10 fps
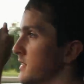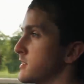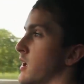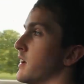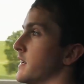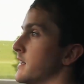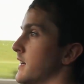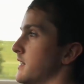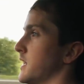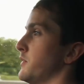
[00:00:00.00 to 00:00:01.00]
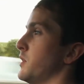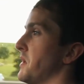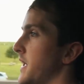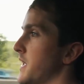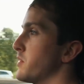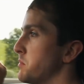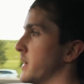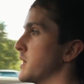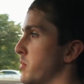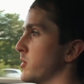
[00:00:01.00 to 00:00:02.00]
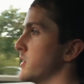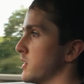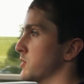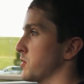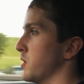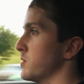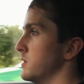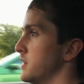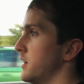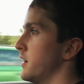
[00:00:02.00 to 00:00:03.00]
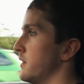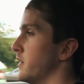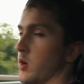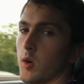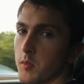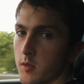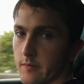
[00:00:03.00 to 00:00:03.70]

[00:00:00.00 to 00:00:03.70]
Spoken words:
slightly to give you even better body control than normal.